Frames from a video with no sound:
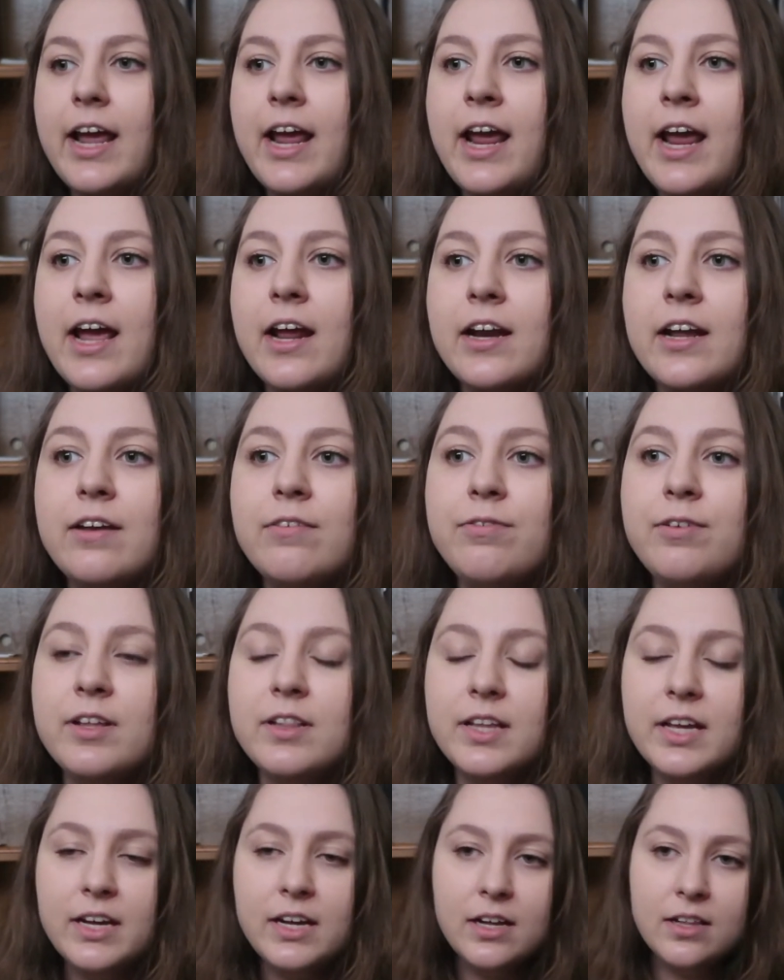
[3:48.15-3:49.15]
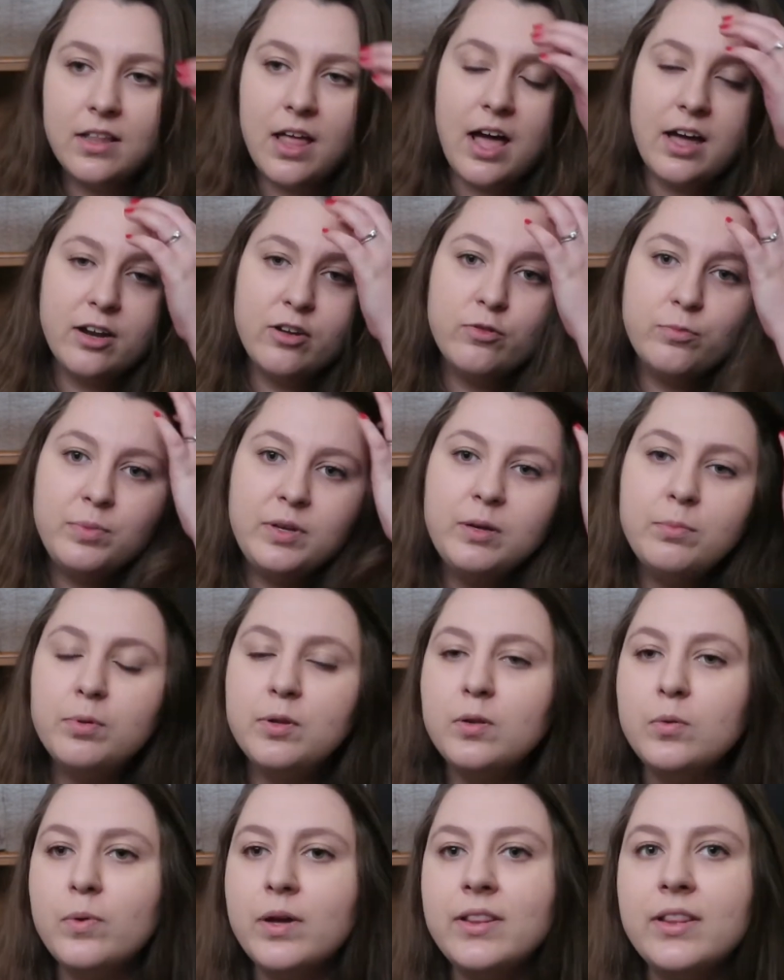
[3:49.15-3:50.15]
And I feel like a lot of
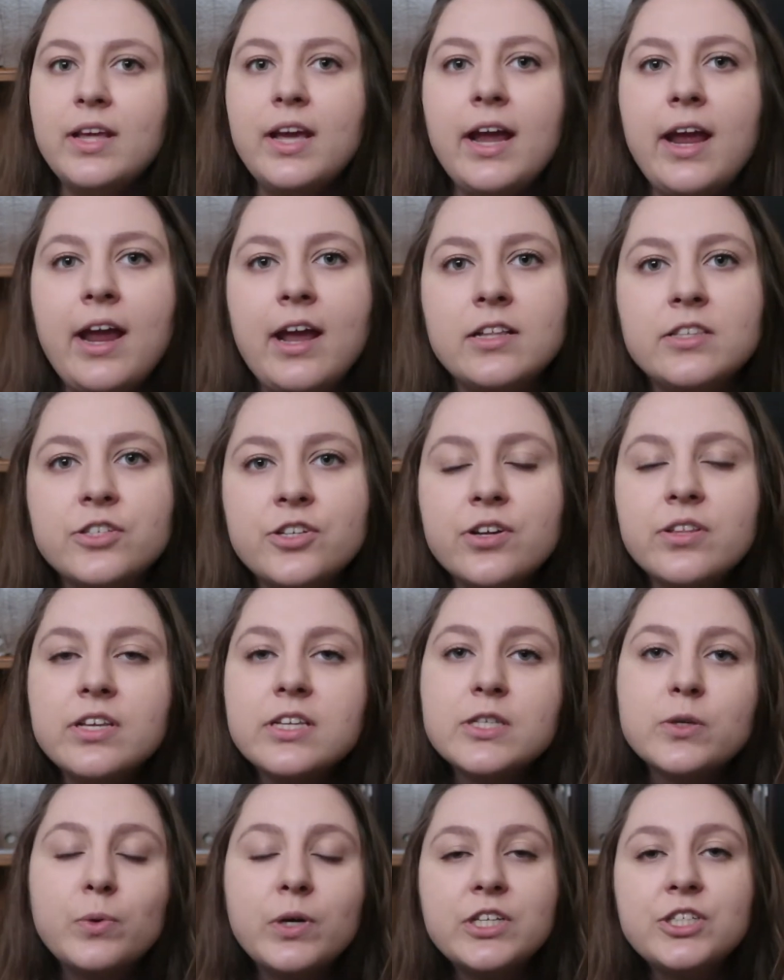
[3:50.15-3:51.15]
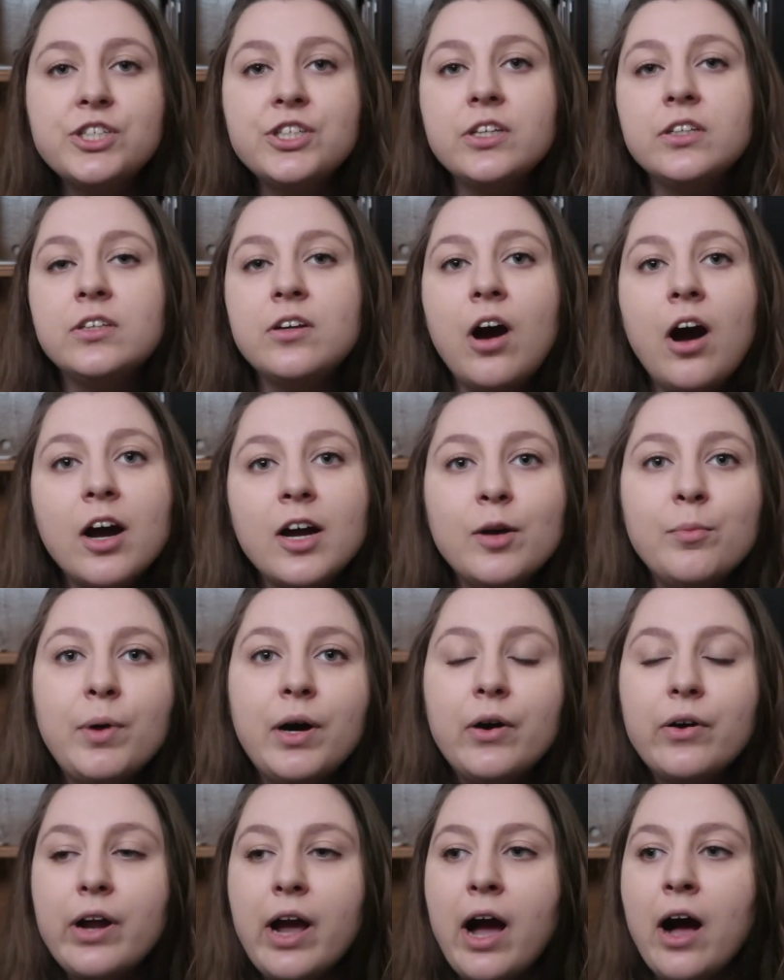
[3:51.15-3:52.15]
people, when they answer this question, talk
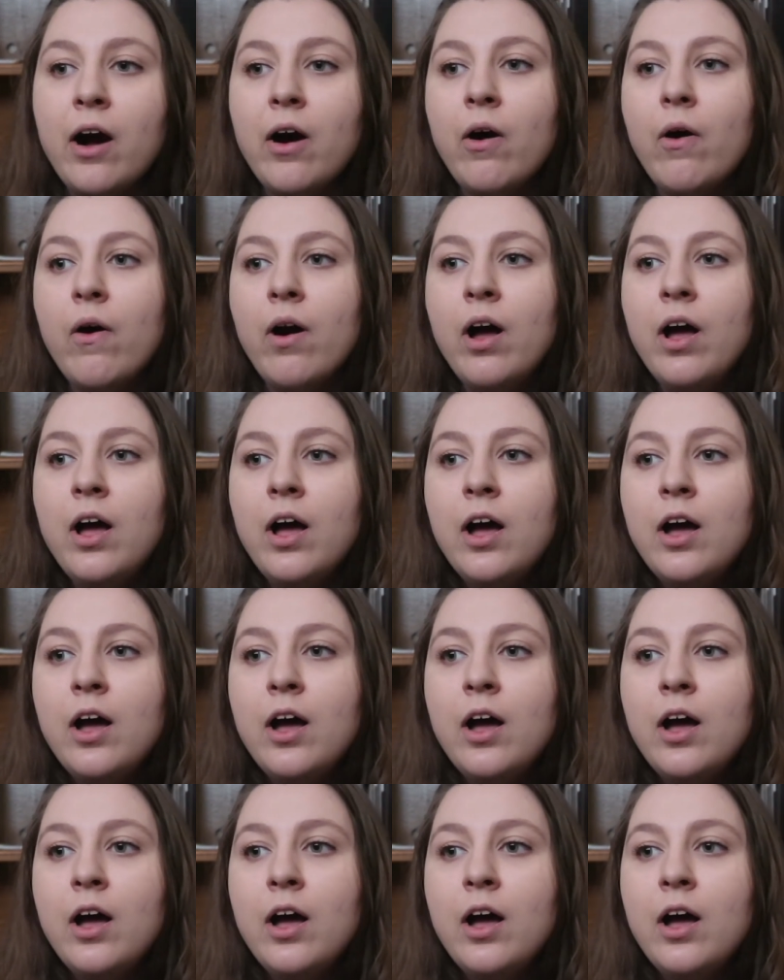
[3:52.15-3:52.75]
about how